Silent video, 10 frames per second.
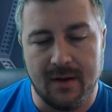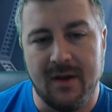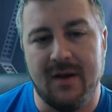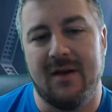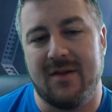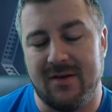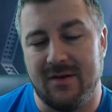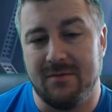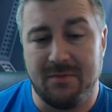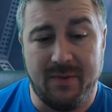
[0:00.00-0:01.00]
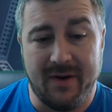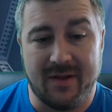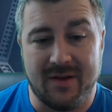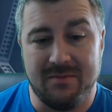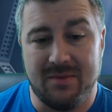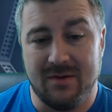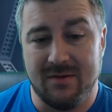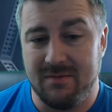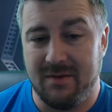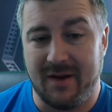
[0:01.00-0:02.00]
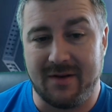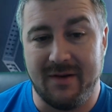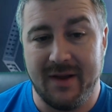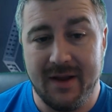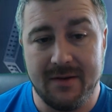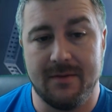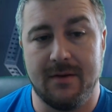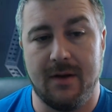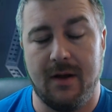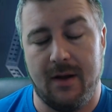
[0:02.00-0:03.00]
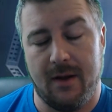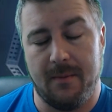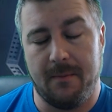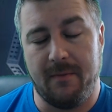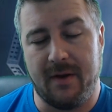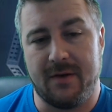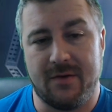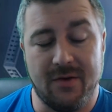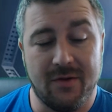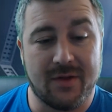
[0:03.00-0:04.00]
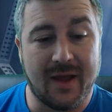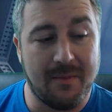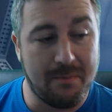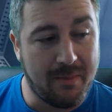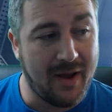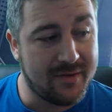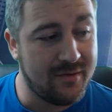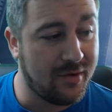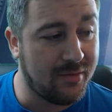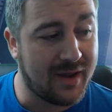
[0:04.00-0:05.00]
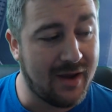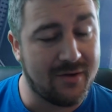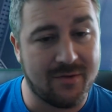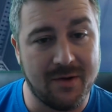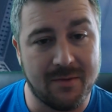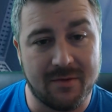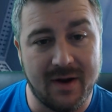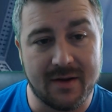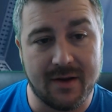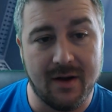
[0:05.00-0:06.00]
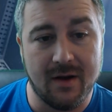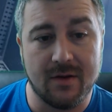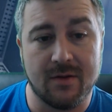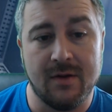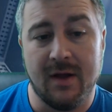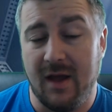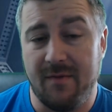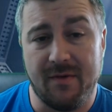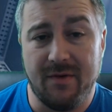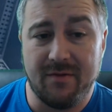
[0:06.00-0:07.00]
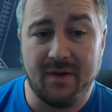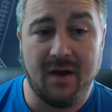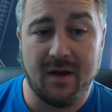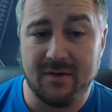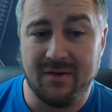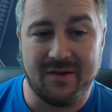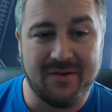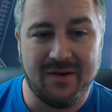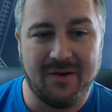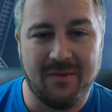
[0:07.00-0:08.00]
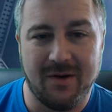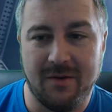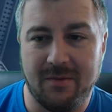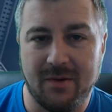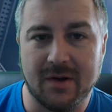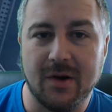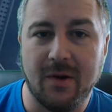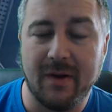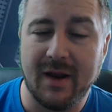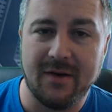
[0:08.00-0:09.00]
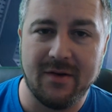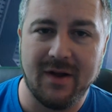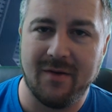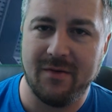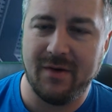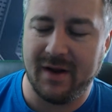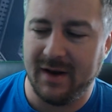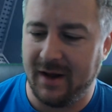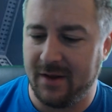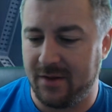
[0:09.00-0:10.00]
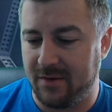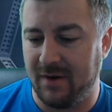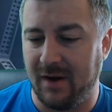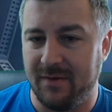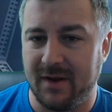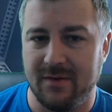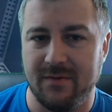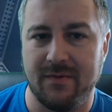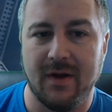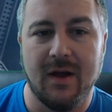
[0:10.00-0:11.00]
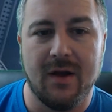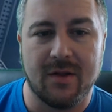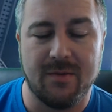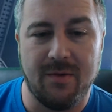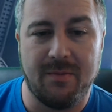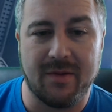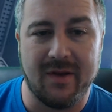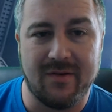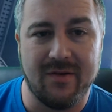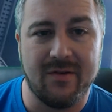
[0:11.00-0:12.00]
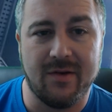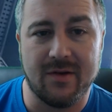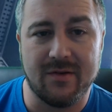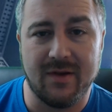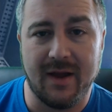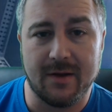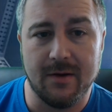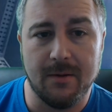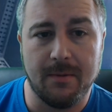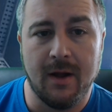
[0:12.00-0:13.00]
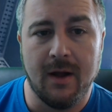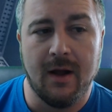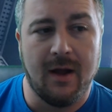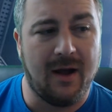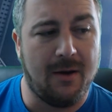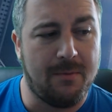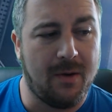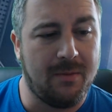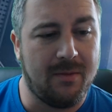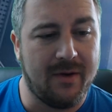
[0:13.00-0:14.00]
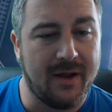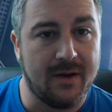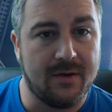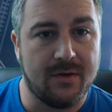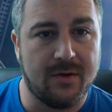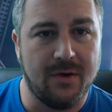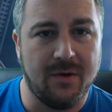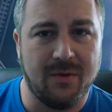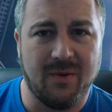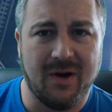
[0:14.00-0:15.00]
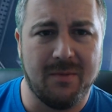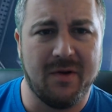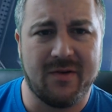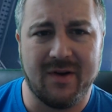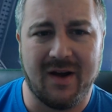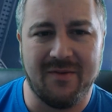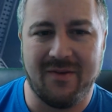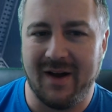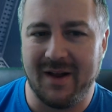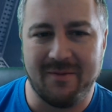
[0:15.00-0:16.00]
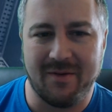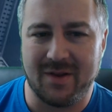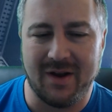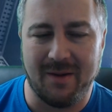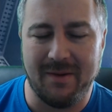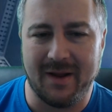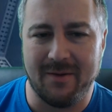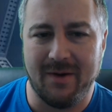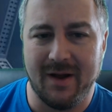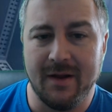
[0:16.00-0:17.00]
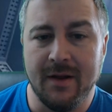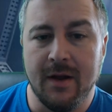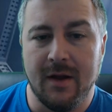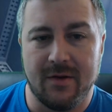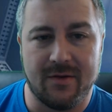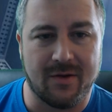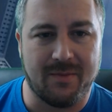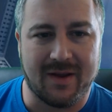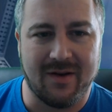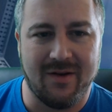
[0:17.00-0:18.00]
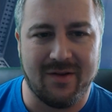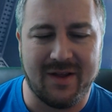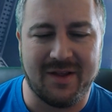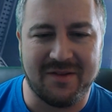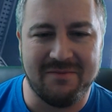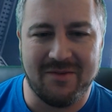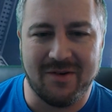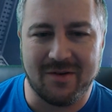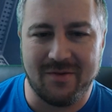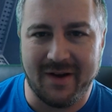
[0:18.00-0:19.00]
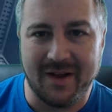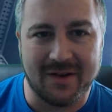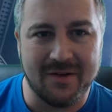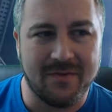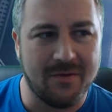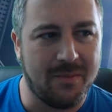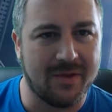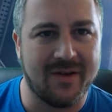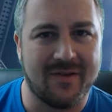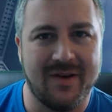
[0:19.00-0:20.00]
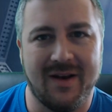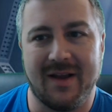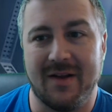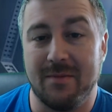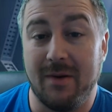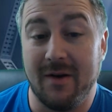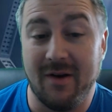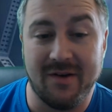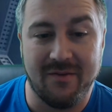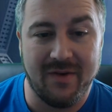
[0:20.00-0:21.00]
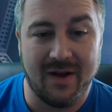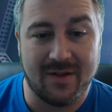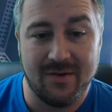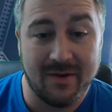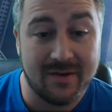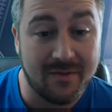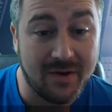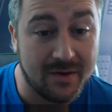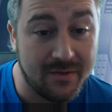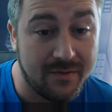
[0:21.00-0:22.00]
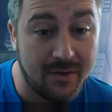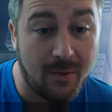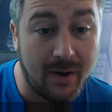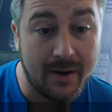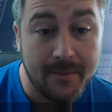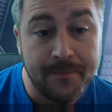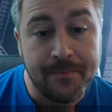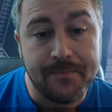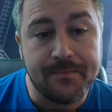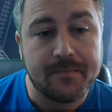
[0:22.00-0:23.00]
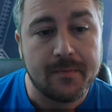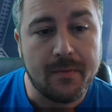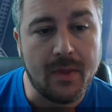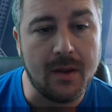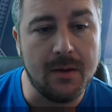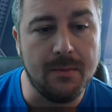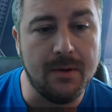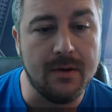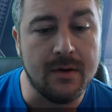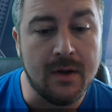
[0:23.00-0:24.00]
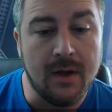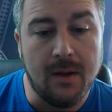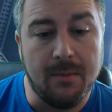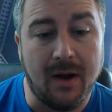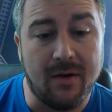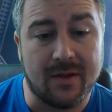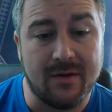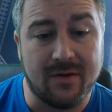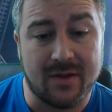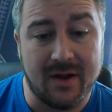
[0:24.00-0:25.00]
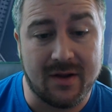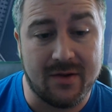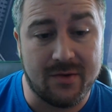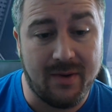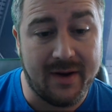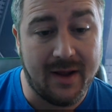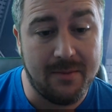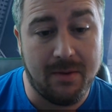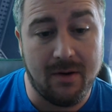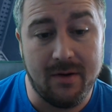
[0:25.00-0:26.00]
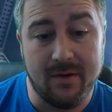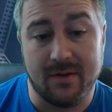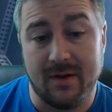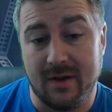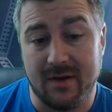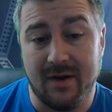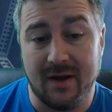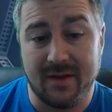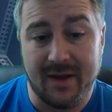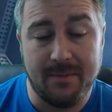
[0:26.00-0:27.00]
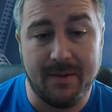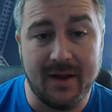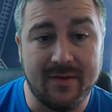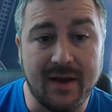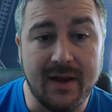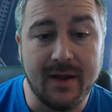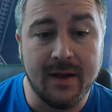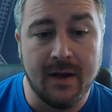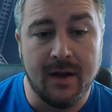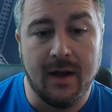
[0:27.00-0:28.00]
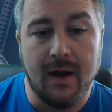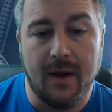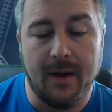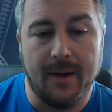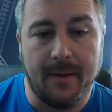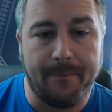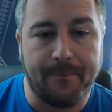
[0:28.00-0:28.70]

So it's pretty simple, pretty clean. It does get better as we get onto the upgrade cards. If you've read the article, you'll know where we're going. They do have a really nice graphic of some of the positions you can take up. I'll probably do a Should I Fly It with Snap anyway, just because he looks really good for a positioning. I get to play around on Vassal, which I've not done for a while. But pilot skill 6 at 28 points, still has the EPT. I